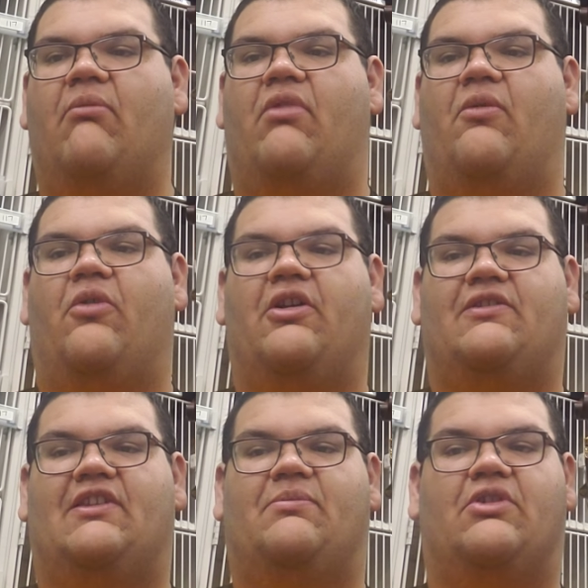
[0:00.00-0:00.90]
but where it
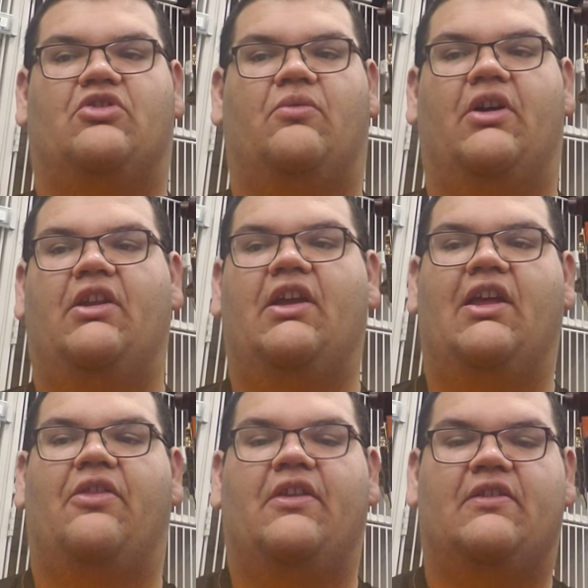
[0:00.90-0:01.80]
says measure 1,
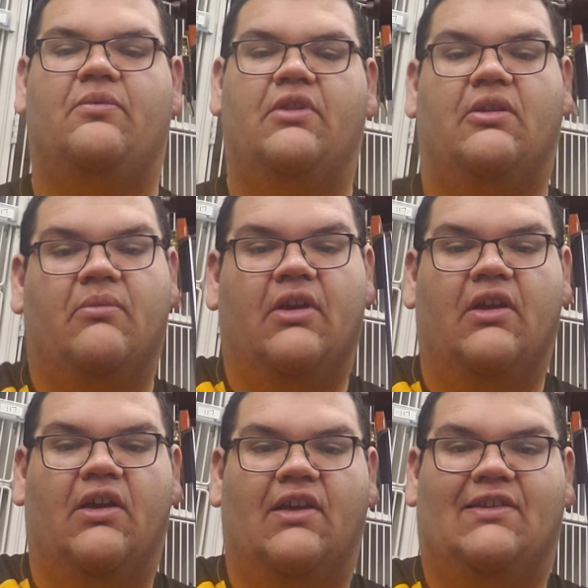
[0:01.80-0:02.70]
this rhythm
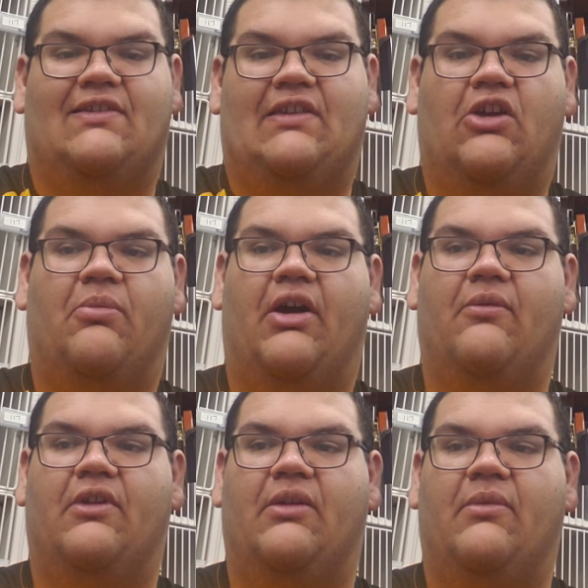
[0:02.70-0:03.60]
is a syncopal
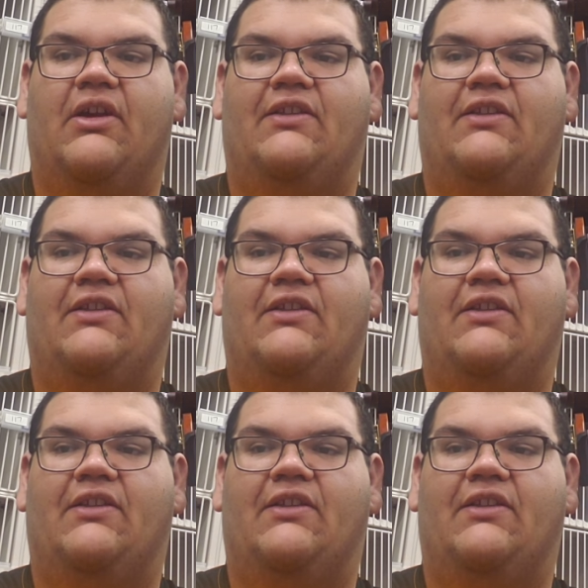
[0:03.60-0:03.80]
rhythm.